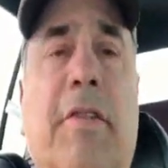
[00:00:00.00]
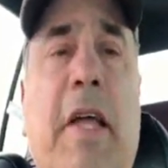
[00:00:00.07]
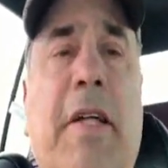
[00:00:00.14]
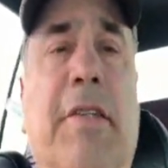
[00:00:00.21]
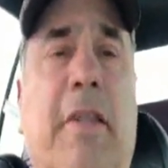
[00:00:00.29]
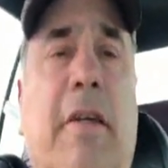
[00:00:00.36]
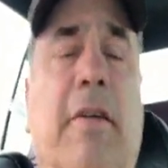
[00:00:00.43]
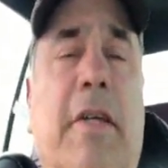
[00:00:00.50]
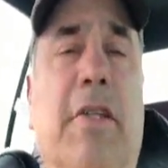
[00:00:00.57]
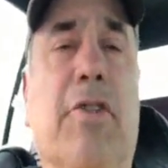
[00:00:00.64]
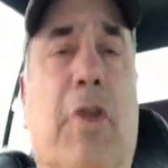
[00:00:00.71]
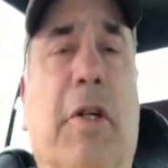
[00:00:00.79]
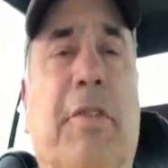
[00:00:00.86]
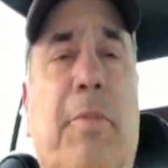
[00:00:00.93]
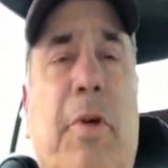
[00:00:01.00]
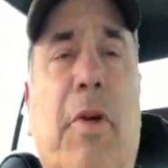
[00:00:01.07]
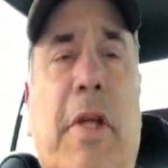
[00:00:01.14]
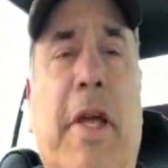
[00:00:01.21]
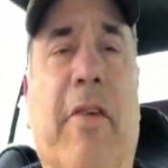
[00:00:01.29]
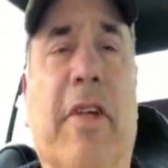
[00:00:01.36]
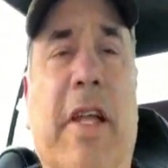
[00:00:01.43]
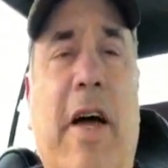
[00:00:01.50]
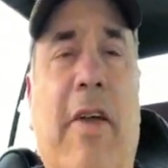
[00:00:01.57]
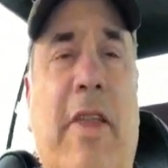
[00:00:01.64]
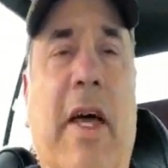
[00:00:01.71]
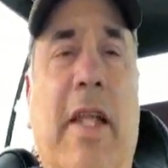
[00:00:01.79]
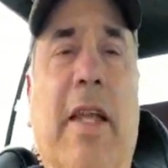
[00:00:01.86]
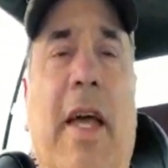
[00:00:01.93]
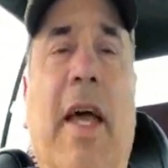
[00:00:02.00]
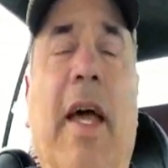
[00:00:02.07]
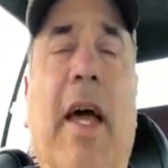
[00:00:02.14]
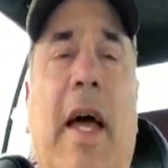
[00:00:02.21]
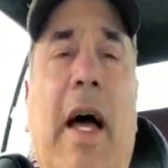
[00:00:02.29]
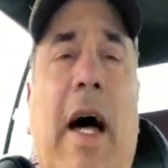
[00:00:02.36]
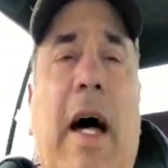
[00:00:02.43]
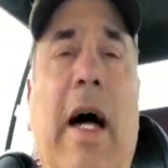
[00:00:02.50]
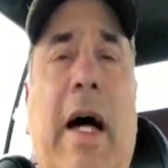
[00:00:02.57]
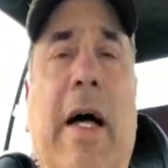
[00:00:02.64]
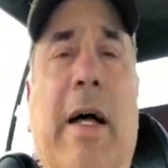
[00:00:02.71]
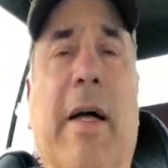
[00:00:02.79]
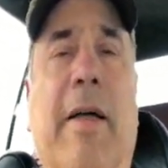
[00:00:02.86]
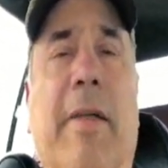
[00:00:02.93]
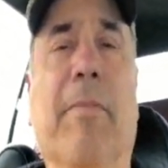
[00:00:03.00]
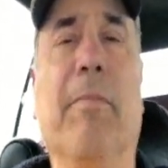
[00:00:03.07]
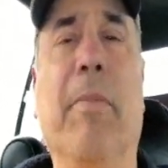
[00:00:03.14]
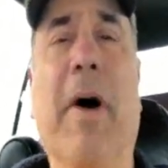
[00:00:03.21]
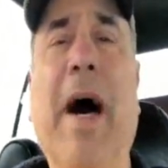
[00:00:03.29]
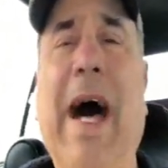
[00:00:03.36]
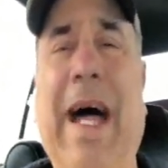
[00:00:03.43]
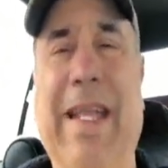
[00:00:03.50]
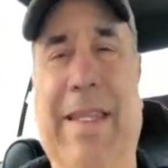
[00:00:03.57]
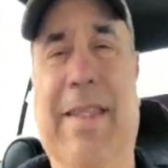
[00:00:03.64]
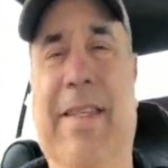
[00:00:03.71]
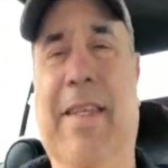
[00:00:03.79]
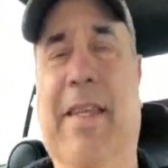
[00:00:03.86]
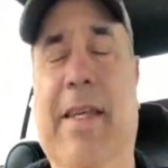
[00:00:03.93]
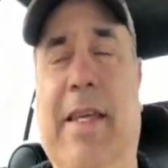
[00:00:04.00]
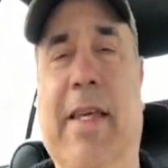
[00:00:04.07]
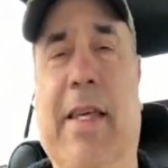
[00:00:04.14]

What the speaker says: it's nice to enjoy some beauty every now and then. But